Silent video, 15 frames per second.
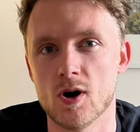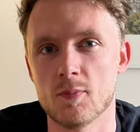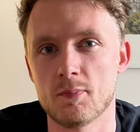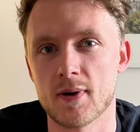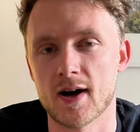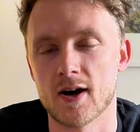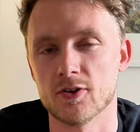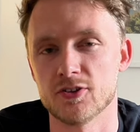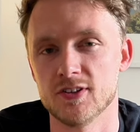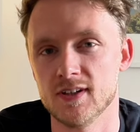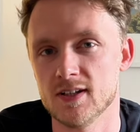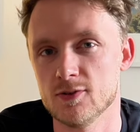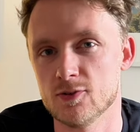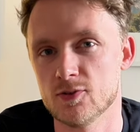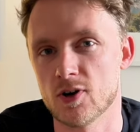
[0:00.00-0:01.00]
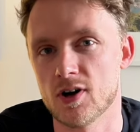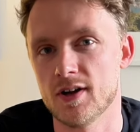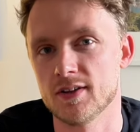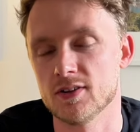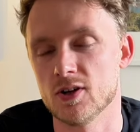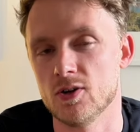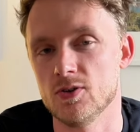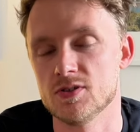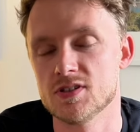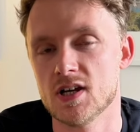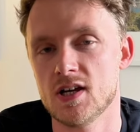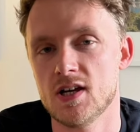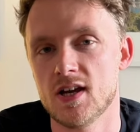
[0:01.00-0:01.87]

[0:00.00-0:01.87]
about solidifying those